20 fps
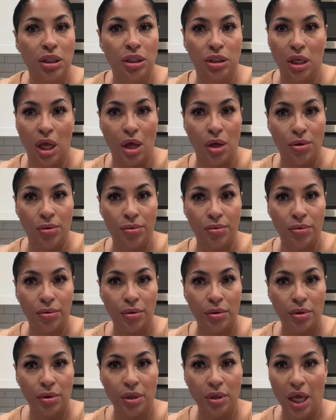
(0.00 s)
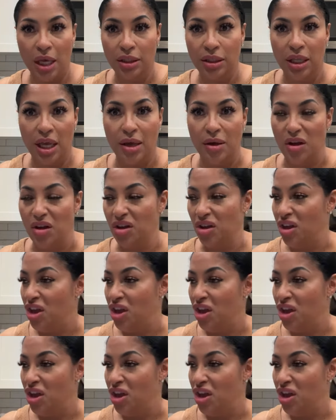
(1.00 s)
So that's they hood.